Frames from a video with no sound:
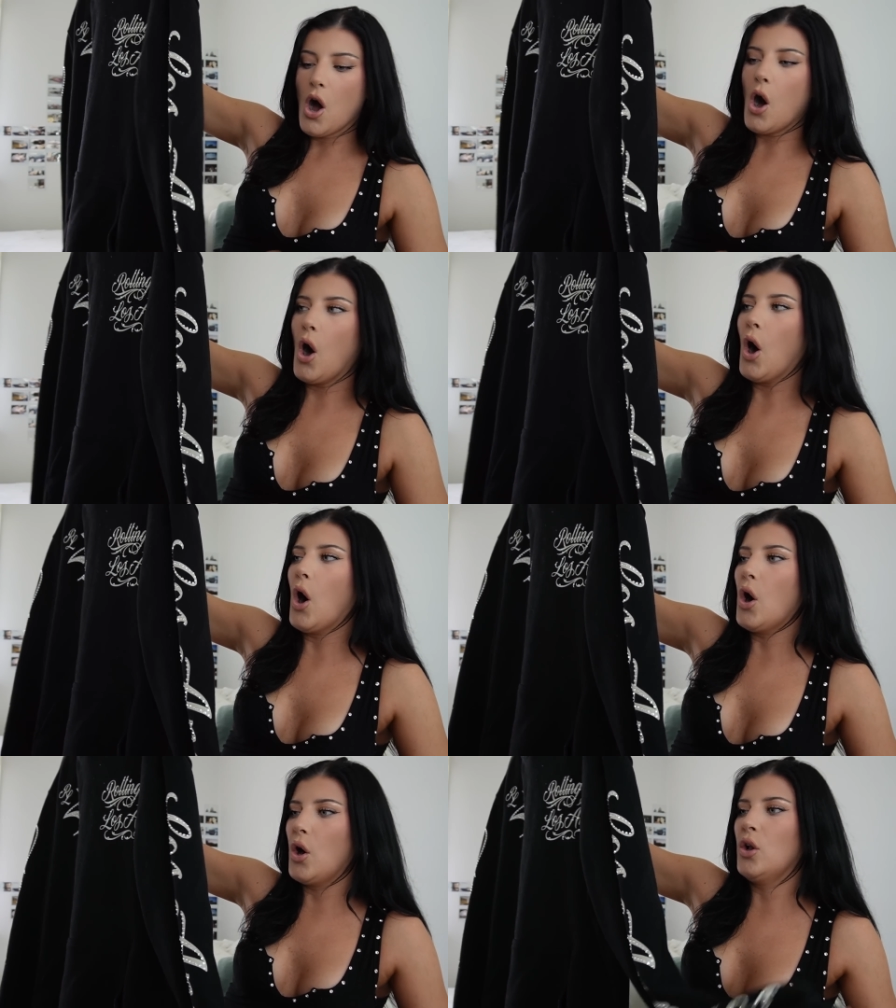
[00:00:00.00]

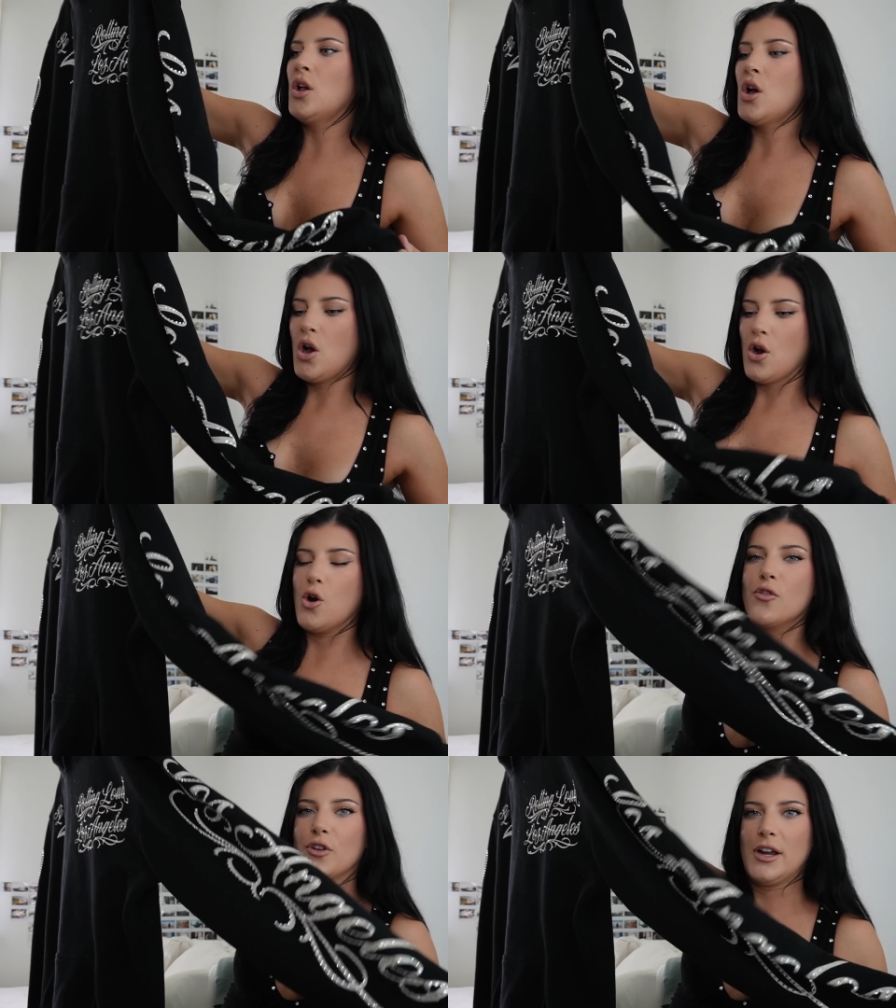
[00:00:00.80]
all
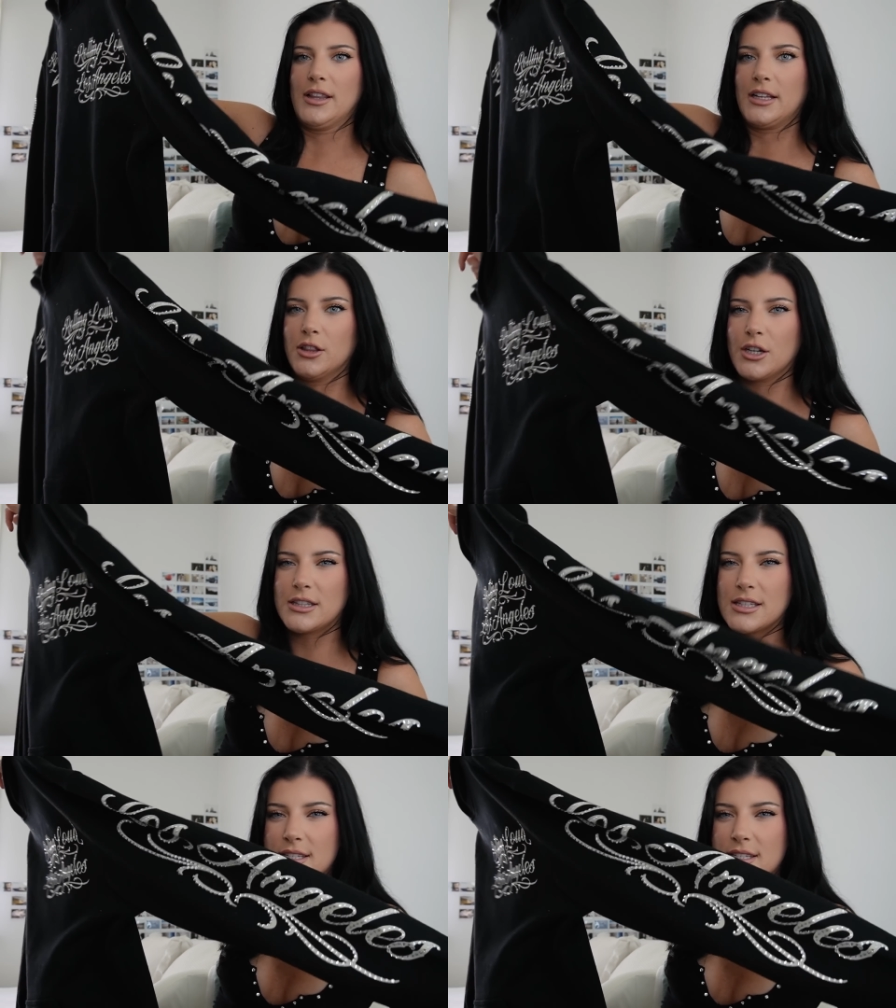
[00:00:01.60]
over it. Like look at the